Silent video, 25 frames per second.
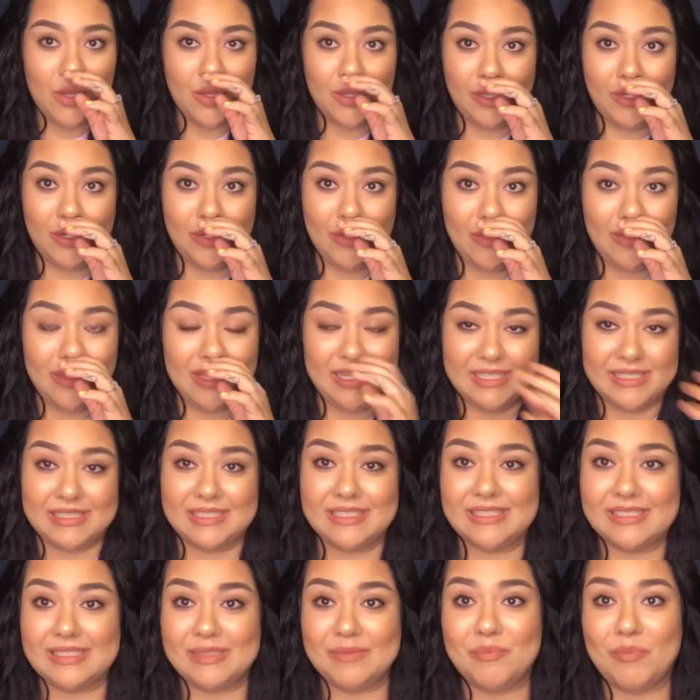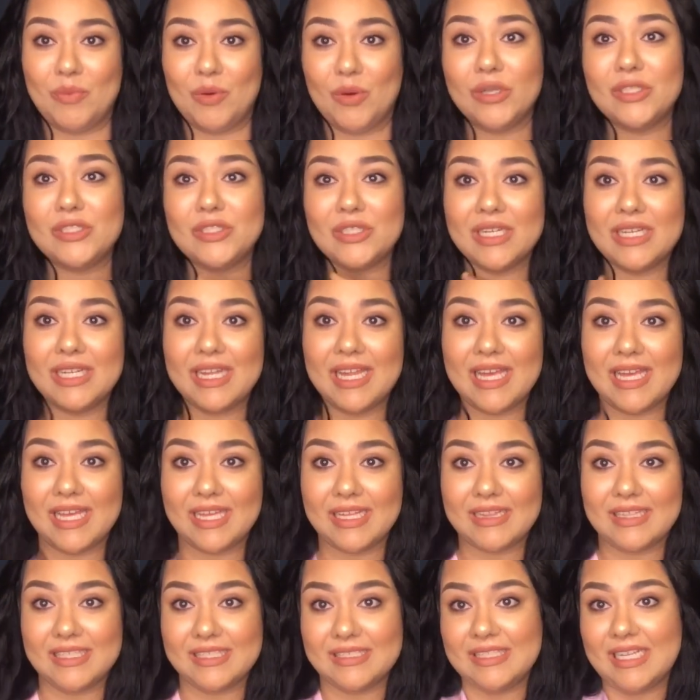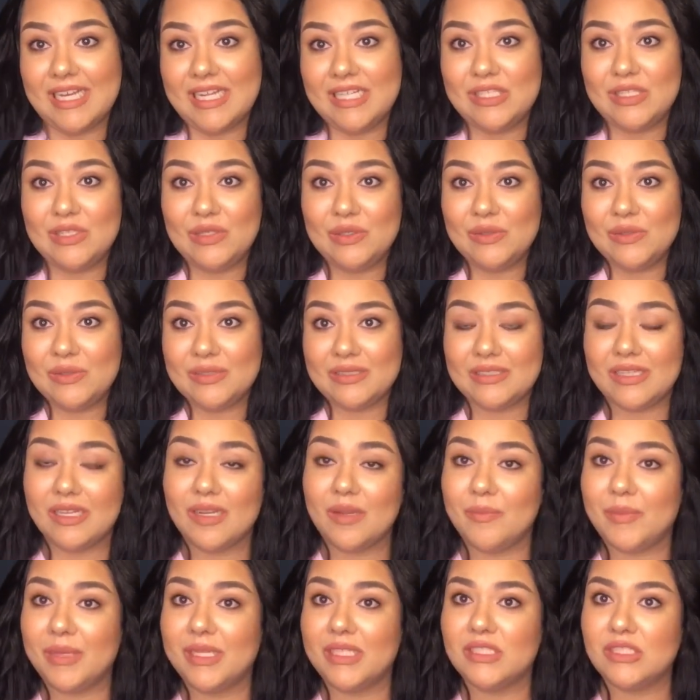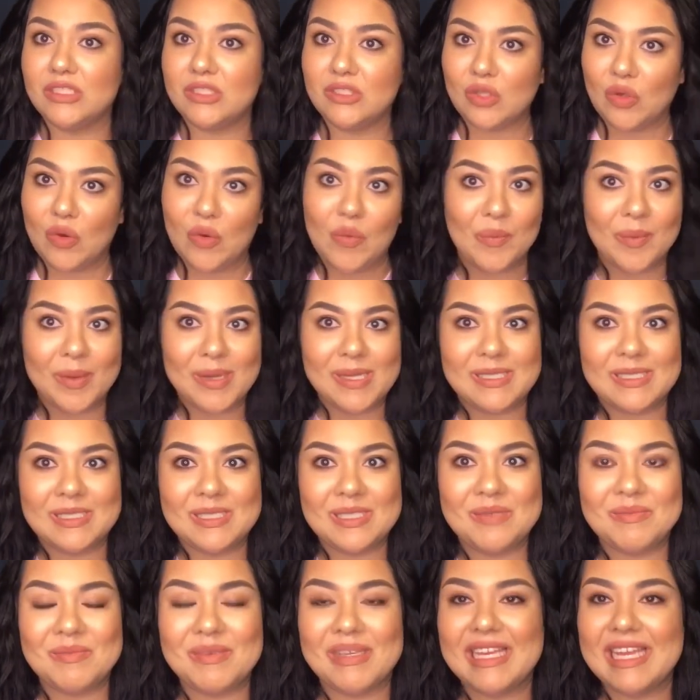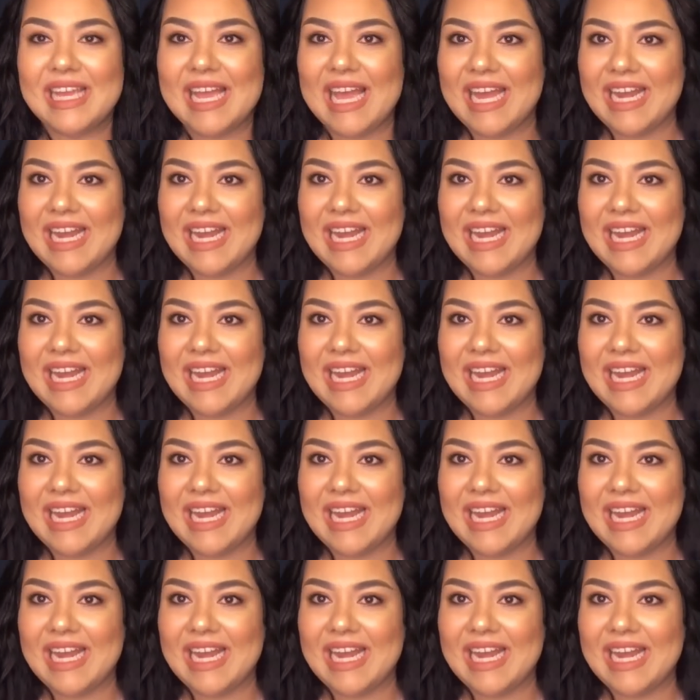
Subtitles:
you know, this portrait, like, this tattoo is gonna mean so much to me,